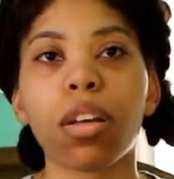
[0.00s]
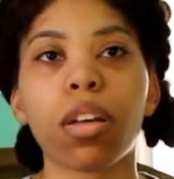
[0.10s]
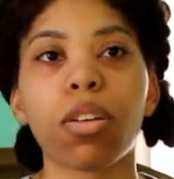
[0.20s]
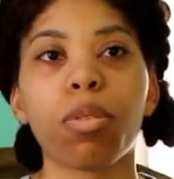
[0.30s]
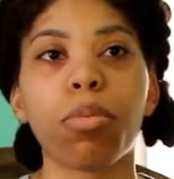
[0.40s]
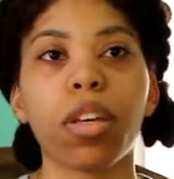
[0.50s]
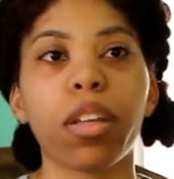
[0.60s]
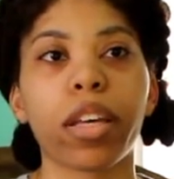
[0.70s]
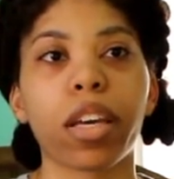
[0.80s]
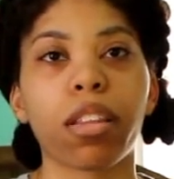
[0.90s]
it'll be
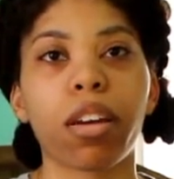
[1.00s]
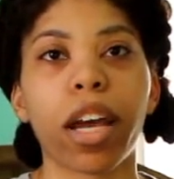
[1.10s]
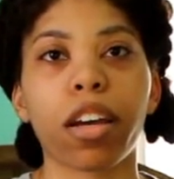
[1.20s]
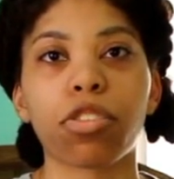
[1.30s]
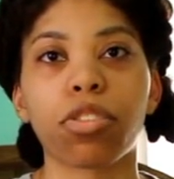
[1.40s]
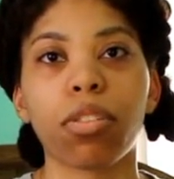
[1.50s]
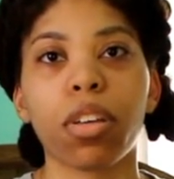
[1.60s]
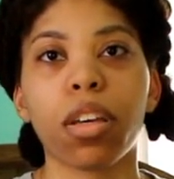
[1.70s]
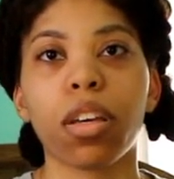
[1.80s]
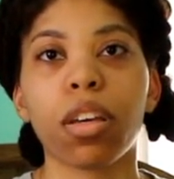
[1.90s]
like they're
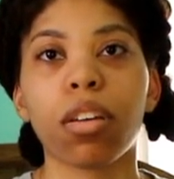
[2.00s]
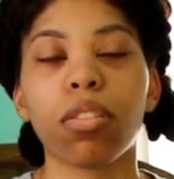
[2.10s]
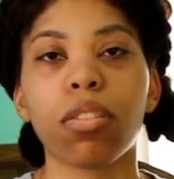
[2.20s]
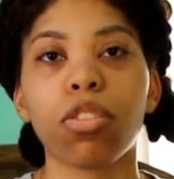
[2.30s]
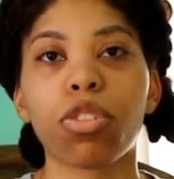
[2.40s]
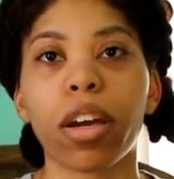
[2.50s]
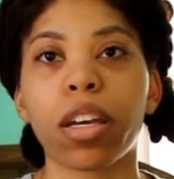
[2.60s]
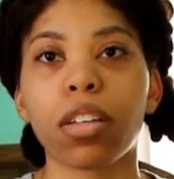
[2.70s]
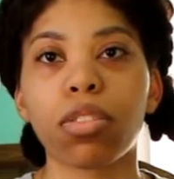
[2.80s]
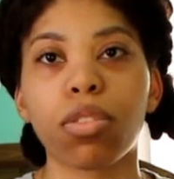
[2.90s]
actually
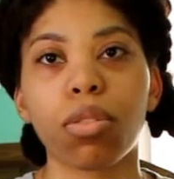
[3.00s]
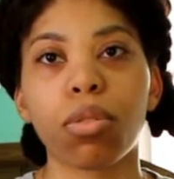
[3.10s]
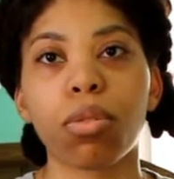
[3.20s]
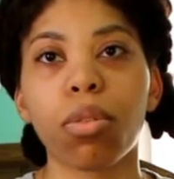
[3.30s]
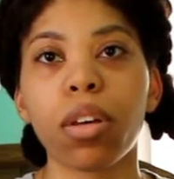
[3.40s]
trying to,